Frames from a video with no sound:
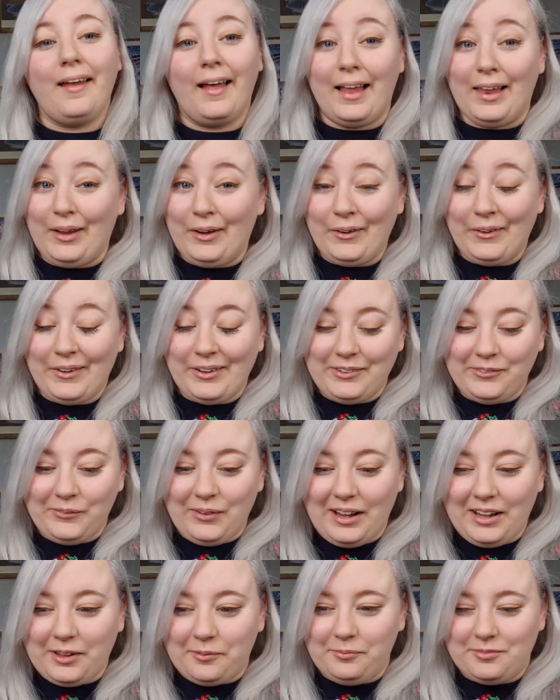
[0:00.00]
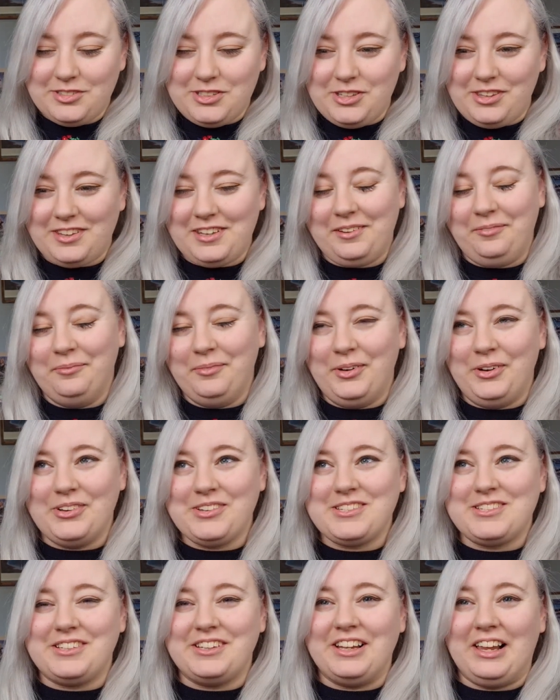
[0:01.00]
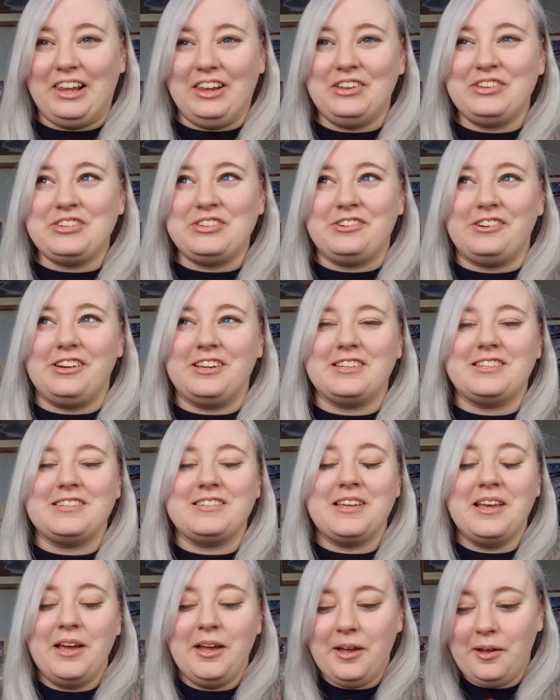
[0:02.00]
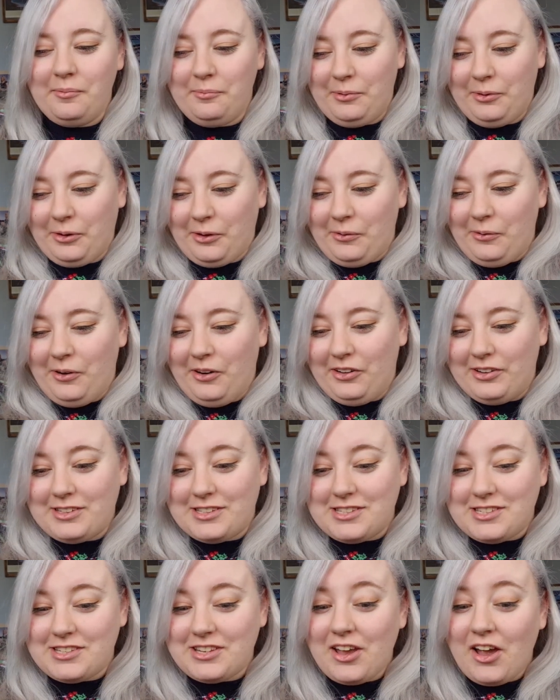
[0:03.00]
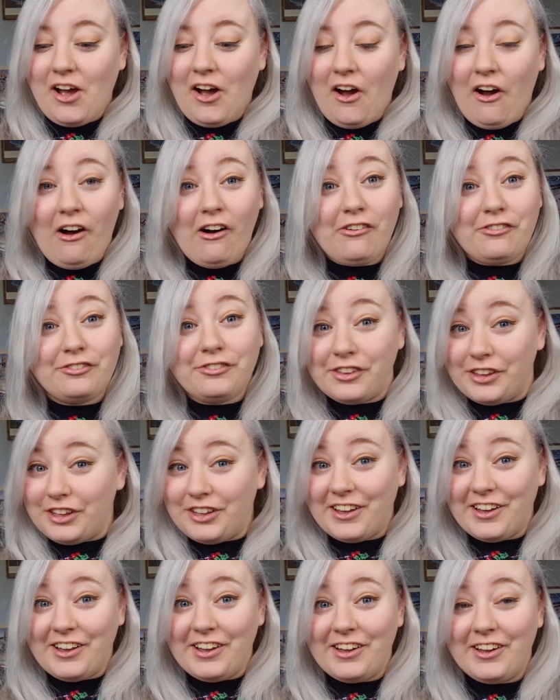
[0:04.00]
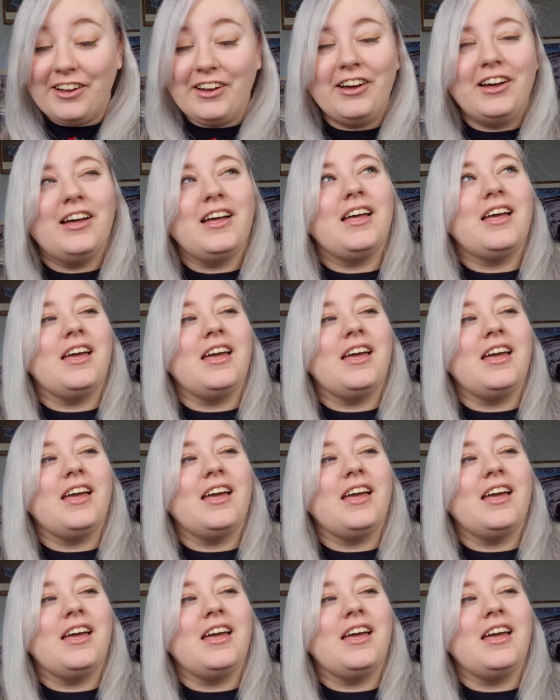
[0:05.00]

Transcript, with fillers: Hello and welcome to the most illustrious book awards of the year.